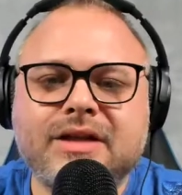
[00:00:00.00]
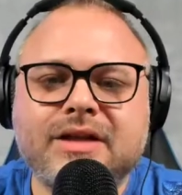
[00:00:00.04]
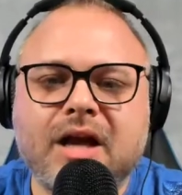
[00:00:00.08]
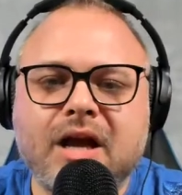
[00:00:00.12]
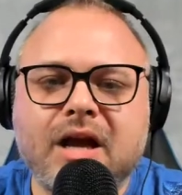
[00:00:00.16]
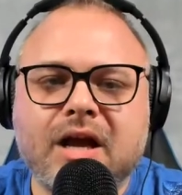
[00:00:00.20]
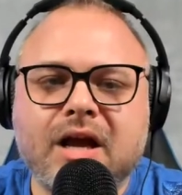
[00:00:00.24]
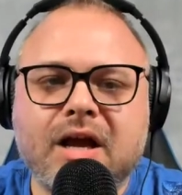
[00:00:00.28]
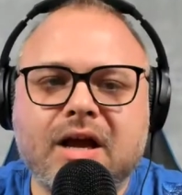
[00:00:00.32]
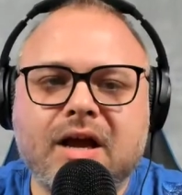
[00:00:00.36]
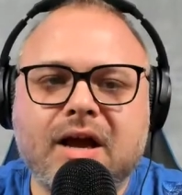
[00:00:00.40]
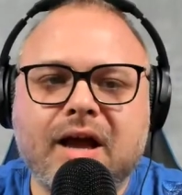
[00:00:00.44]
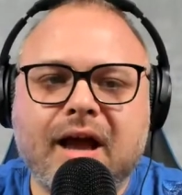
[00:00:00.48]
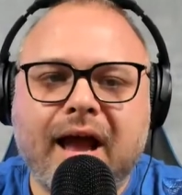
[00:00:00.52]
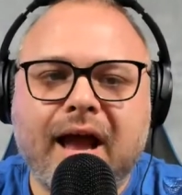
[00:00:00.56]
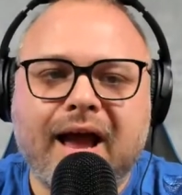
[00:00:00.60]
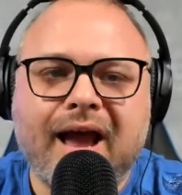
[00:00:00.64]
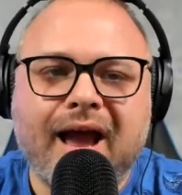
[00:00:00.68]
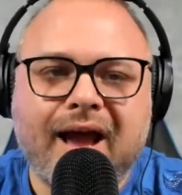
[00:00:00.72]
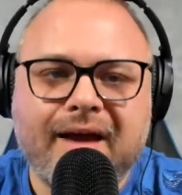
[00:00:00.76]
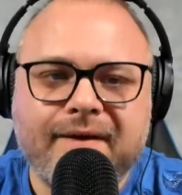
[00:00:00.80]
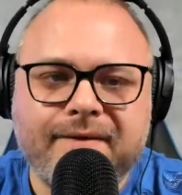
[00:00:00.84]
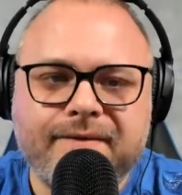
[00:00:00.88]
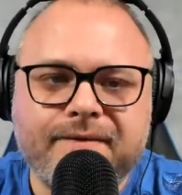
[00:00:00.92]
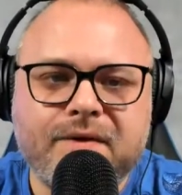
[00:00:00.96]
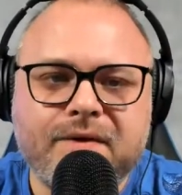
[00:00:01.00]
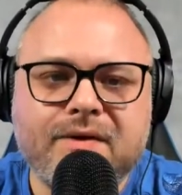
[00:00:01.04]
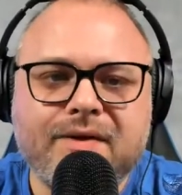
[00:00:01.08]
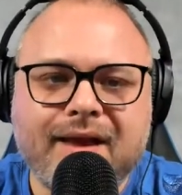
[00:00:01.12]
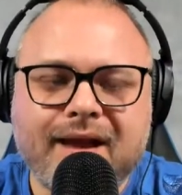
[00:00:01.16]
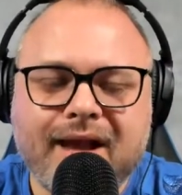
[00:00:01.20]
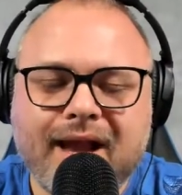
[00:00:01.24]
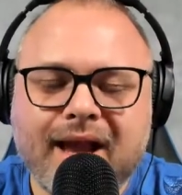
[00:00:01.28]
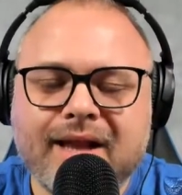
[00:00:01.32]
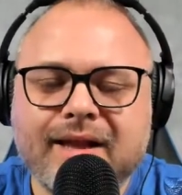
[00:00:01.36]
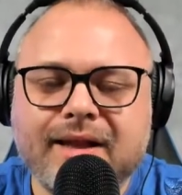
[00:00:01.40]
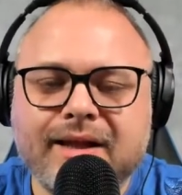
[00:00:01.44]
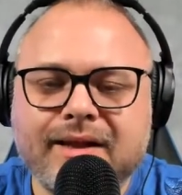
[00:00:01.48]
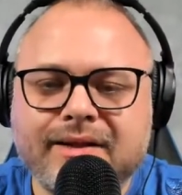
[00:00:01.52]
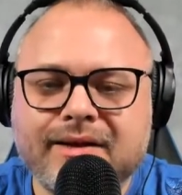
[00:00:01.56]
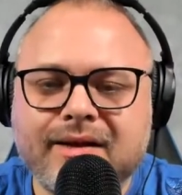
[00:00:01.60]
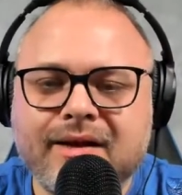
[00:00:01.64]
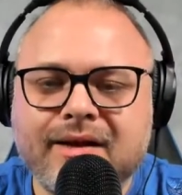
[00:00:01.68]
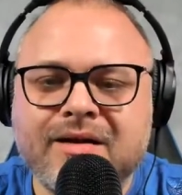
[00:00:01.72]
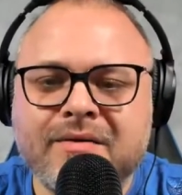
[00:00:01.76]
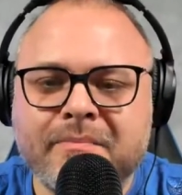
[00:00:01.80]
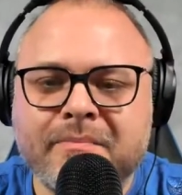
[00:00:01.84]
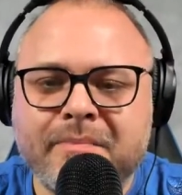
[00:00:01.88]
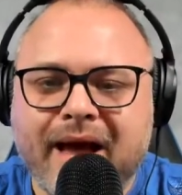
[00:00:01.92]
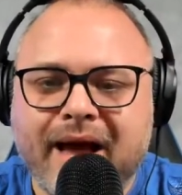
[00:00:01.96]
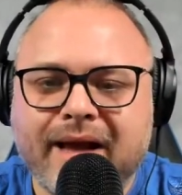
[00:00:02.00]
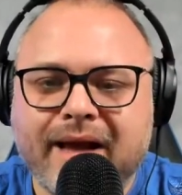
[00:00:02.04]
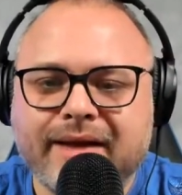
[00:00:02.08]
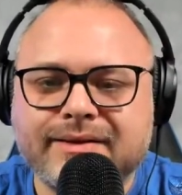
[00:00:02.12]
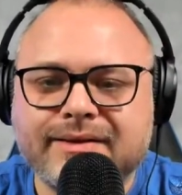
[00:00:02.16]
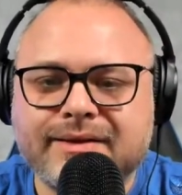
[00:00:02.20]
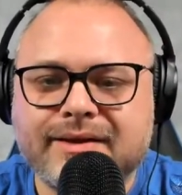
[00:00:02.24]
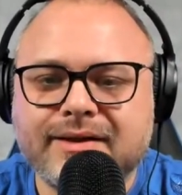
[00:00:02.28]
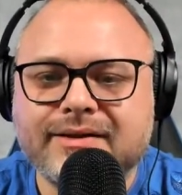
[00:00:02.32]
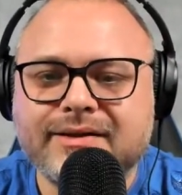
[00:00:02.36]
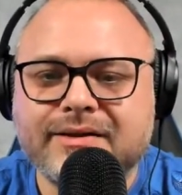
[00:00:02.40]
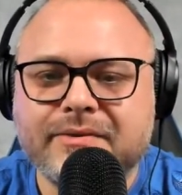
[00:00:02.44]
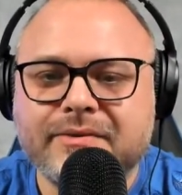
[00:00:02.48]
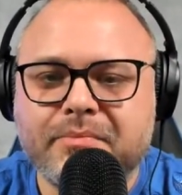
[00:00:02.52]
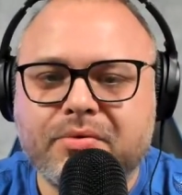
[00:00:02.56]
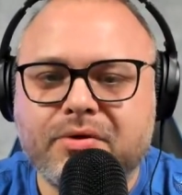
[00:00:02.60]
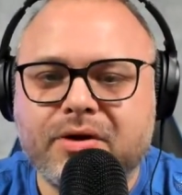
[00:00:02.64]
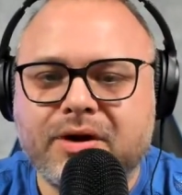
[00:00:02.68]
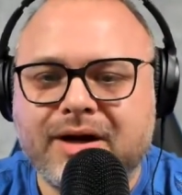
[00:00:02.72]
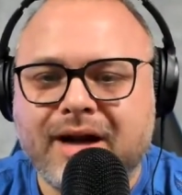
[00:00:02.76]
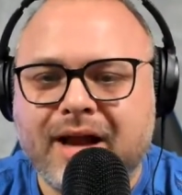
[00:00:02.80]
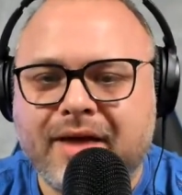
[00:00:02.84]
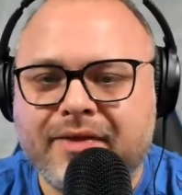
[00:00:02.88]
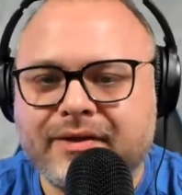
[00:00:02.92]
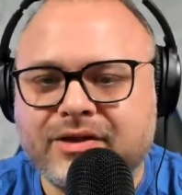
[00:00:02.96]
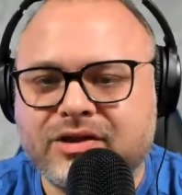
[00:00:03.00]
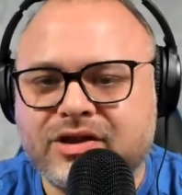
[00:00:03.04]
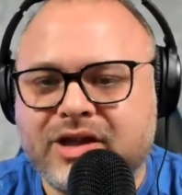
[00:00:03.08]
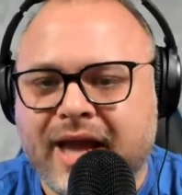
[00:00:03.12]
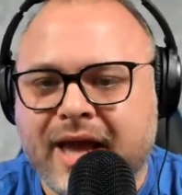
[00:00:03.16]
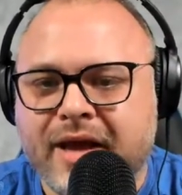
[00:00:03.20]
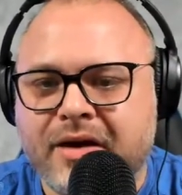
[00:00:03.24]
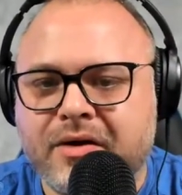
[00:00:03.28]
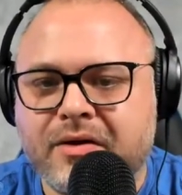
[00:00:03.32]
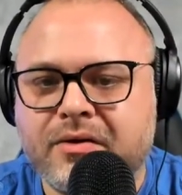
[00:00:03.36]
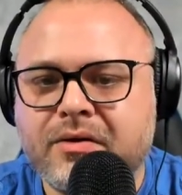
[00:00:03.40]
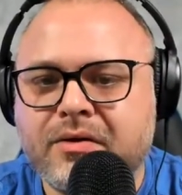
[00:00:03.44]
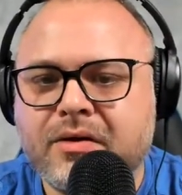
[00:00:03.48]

I feel like I need to unbox this and put it on the channel.